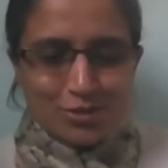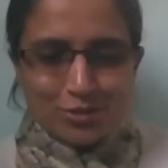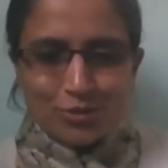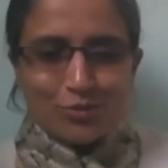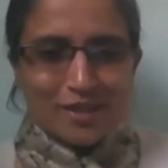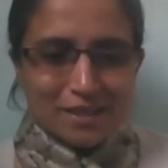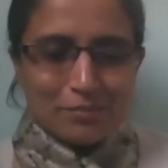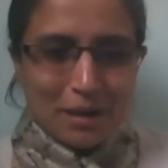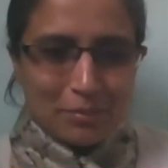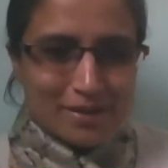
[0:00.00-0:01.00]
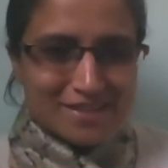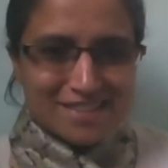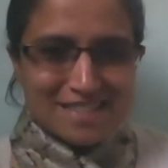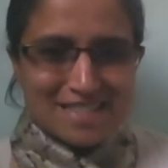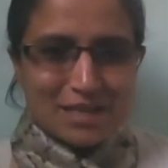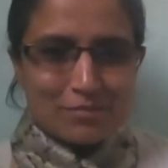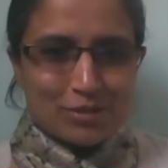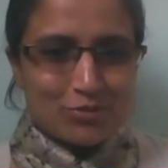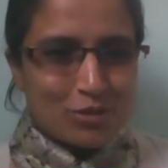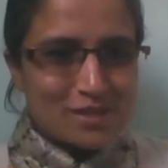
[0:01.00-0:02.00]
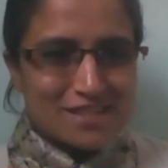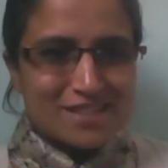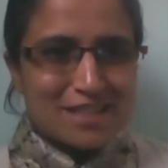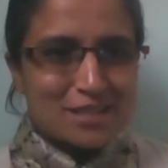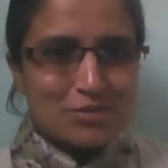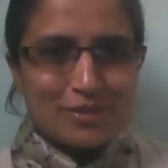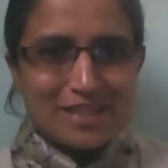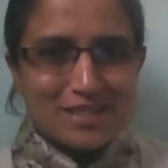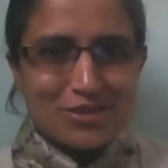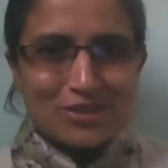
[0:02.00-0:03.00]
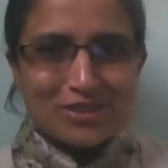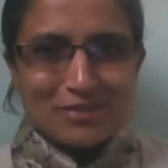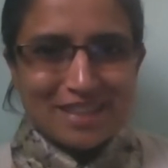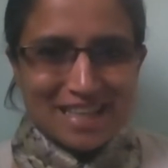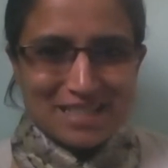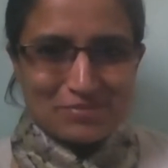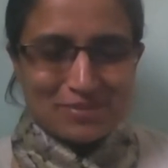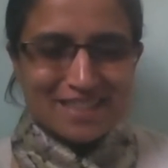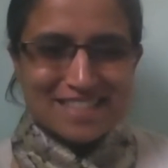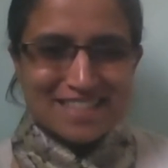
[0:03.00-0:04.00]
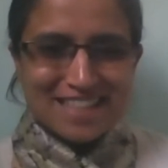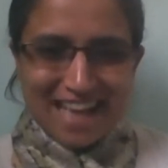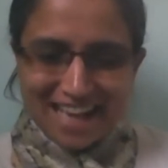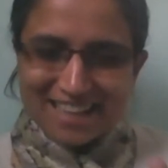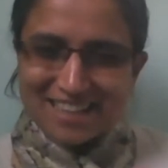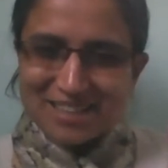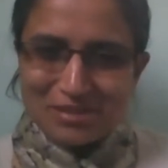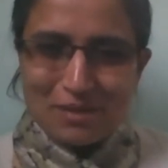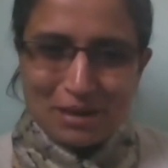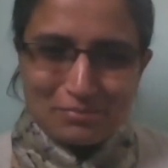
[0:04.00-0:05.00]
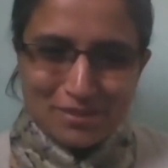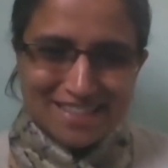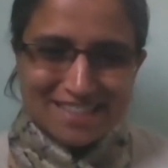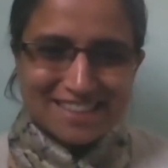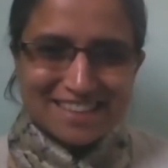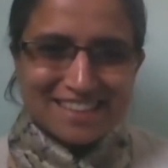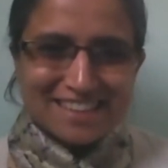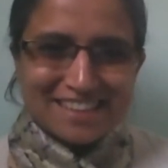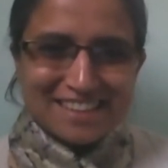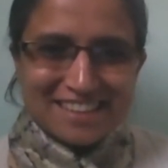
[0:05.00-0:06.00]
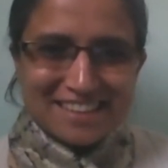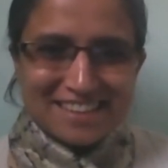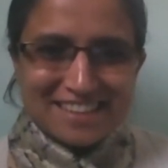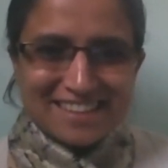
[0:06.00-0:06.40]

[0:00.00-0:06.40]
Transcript: to know where the Barbet is coming from. Is it Lakshmi's or Meena's place? I can hear a Barbet. I have